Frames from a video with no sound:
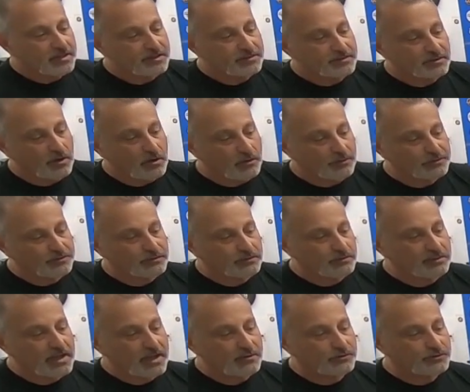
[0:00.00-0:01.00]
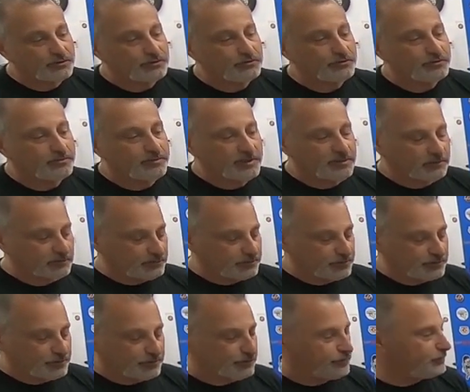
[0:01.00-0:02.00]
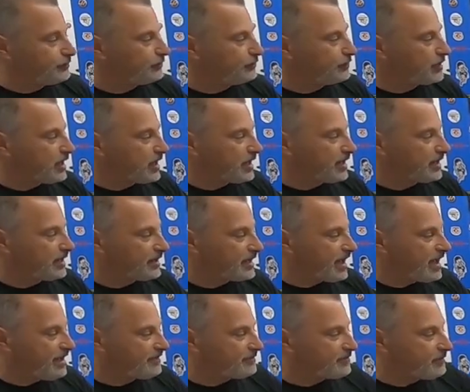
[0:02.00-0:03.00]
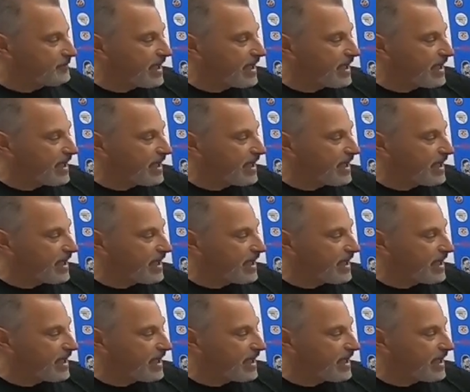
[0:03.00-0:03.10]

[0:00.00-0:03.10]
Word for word: This also allows you to be able to uh, have a